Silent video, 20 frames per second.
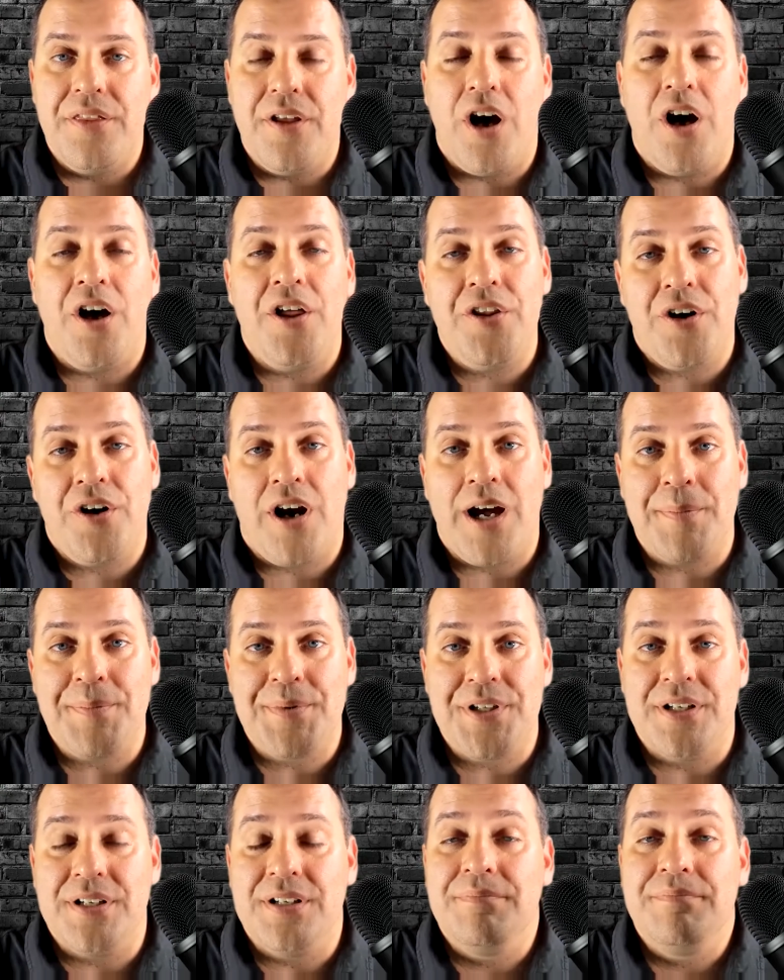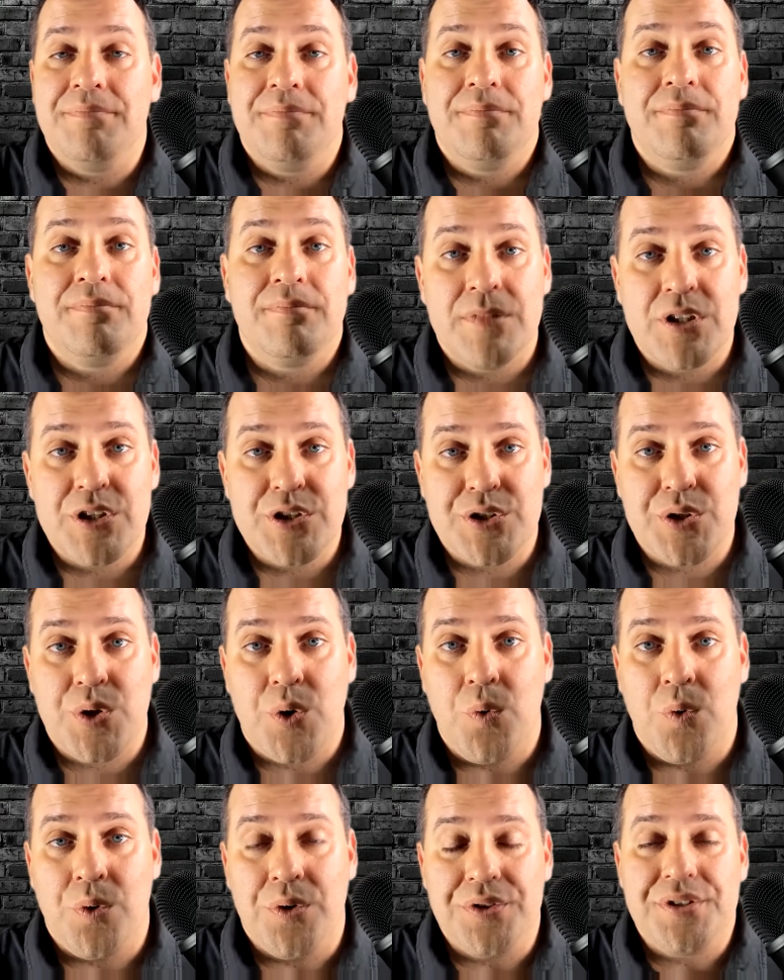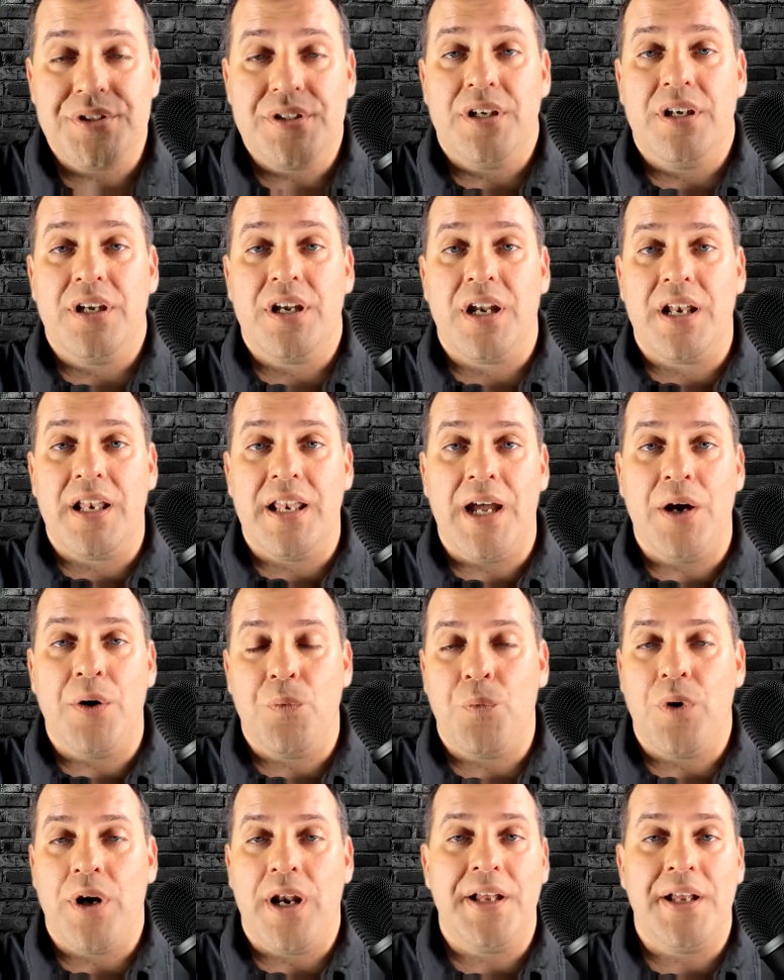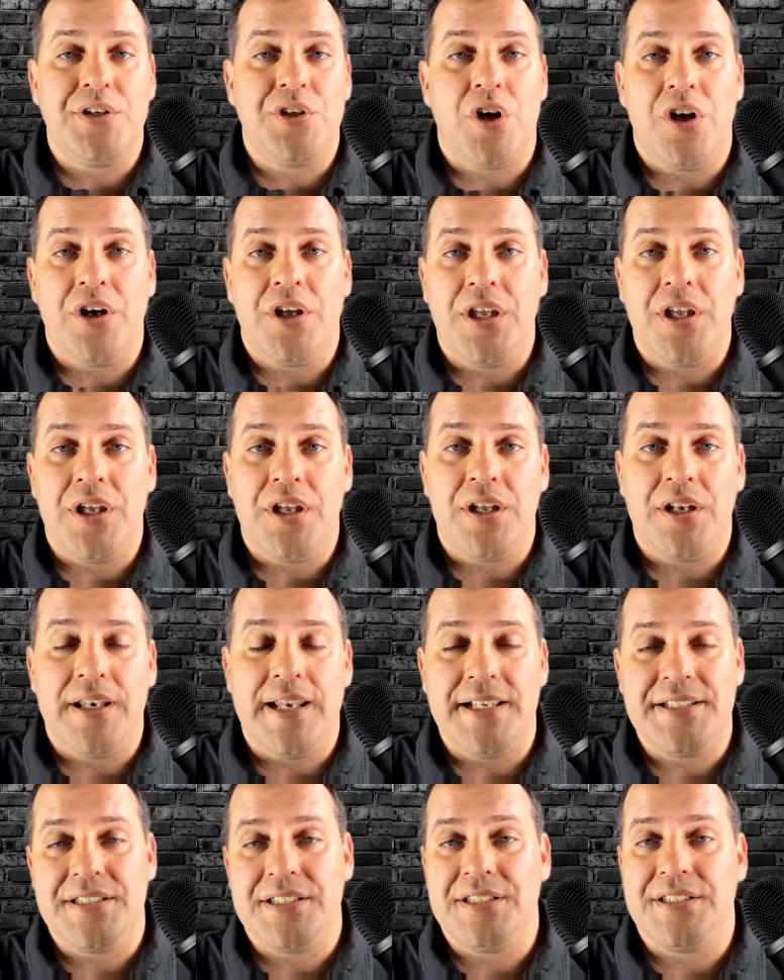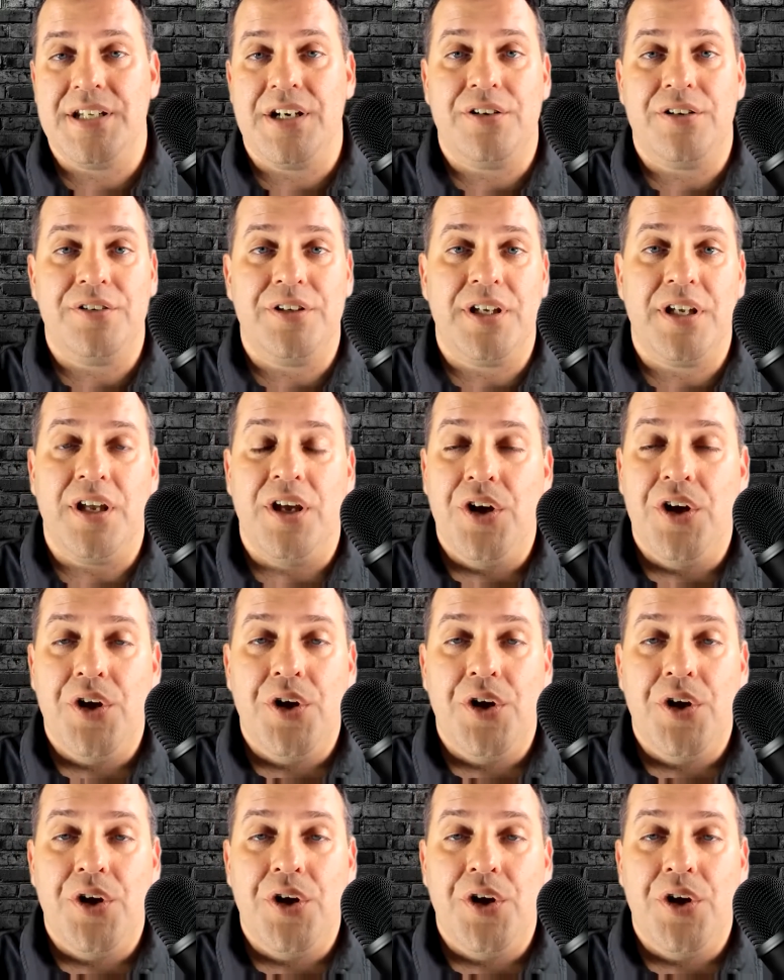The other option, schools. Now, we're not talking necessarily